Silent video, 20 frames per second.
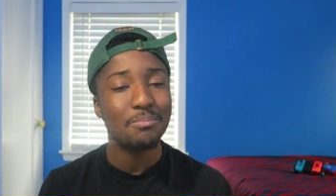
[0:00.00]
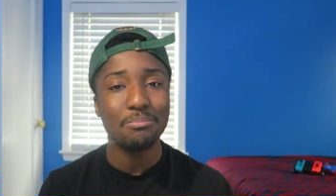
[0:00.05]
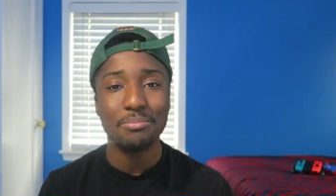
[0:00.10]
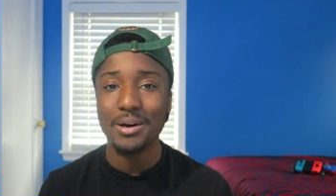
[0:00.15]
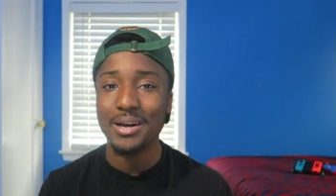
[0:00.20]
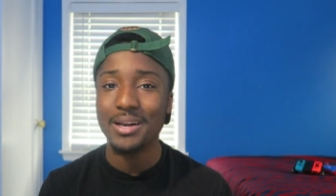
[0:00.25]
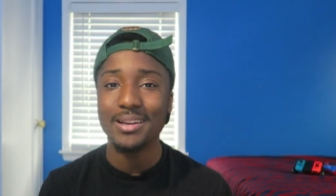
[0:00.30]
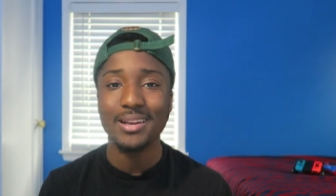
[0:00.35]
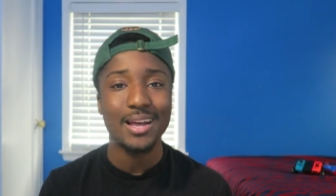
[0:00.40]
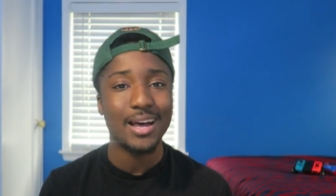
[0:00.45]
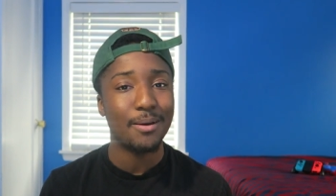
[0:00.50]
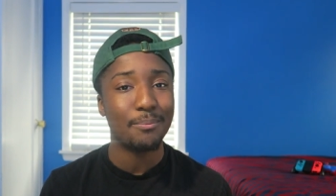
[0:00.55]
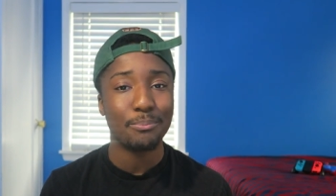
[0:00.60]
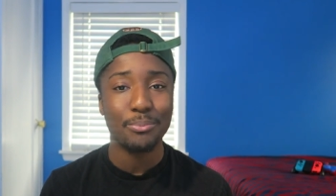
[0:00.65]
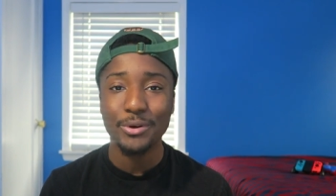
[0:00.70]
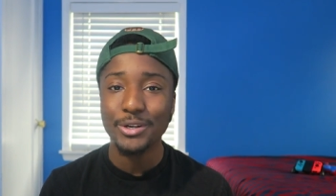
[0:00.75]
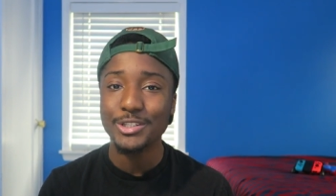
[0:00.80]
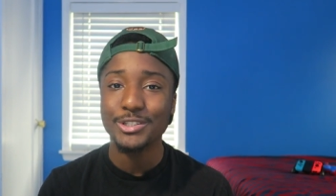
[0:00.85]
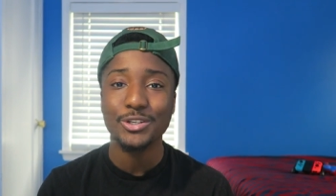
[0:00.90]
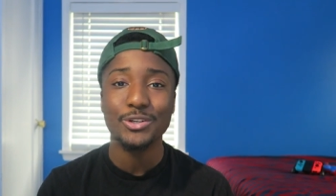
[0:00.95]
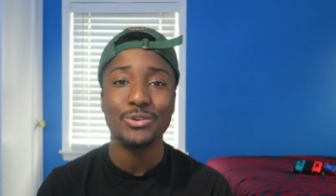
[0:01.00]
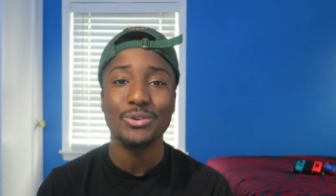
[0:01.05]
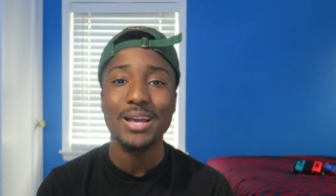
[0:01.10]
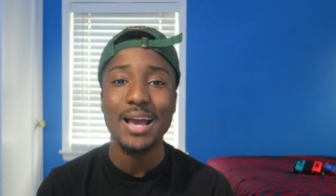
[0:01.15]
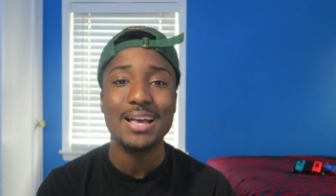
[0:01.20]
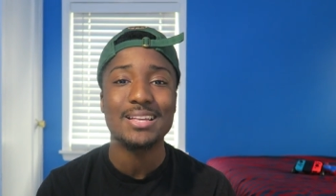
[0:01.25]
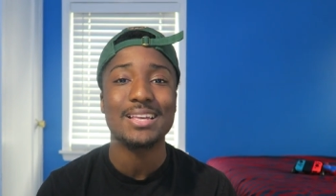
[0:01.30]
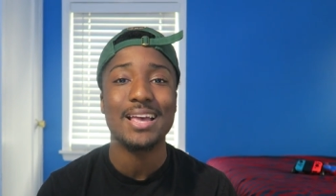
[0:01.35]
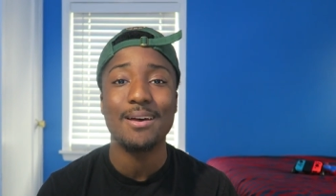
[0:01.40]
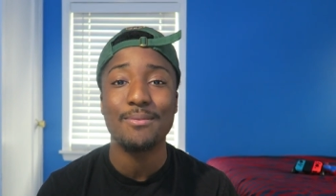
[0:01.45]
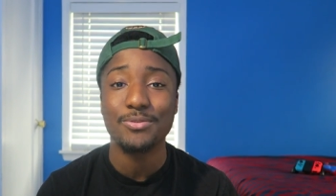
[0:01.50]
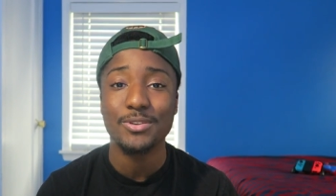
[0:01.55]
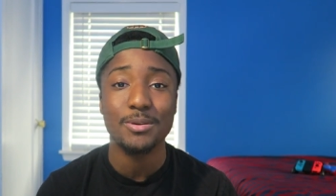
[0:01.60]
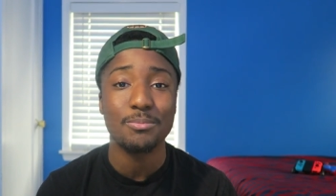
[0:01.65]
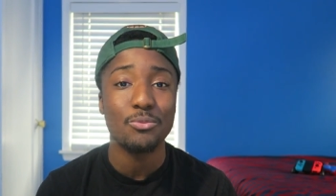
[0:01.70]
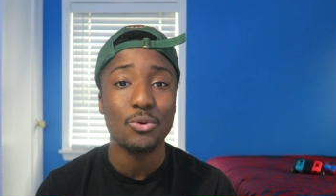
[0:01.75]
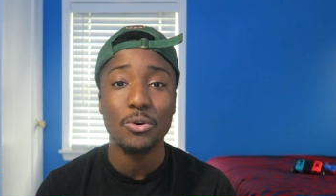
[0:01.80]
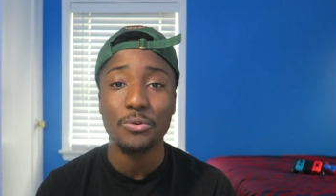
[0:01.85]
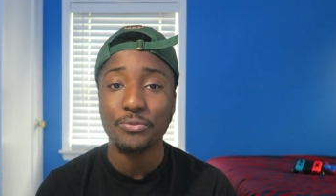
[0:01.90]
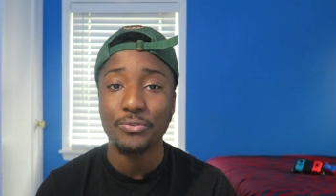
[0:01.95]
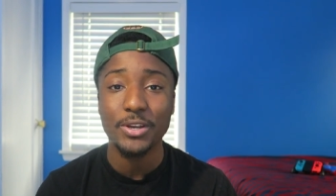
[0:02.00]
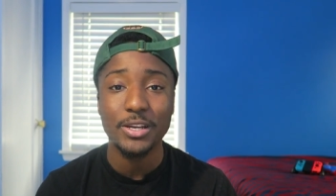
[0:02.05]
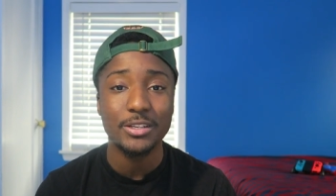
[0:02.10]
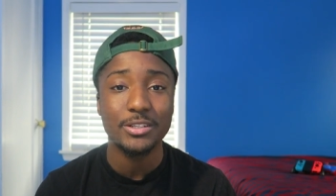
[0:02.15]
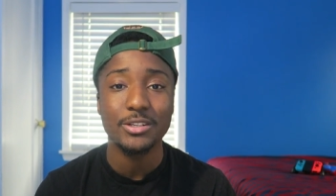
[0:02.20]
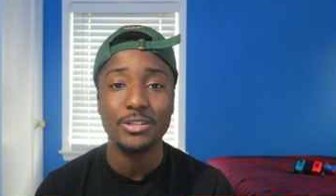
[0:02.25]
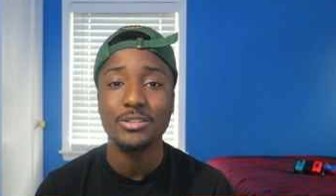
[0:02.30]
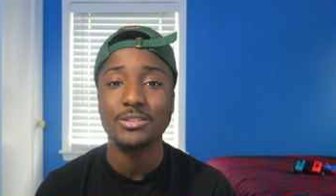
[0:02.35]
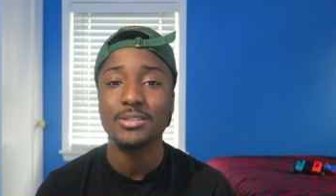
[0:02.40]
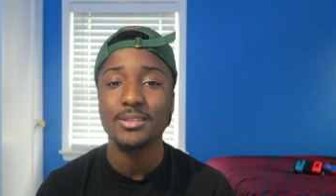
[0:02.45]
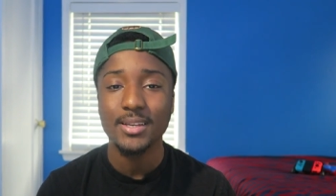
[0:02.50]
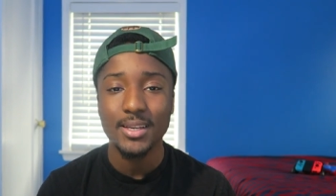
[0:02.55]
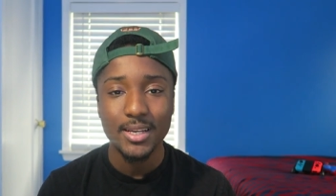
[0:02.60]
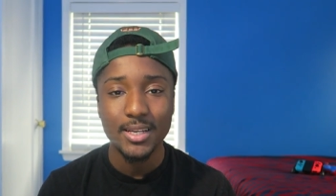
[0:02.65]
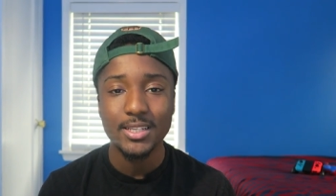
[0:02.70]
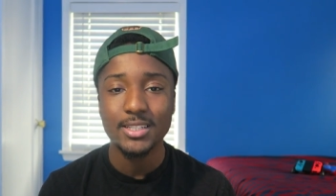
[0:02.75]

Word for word: But I'm pretty sure you guys have some more features.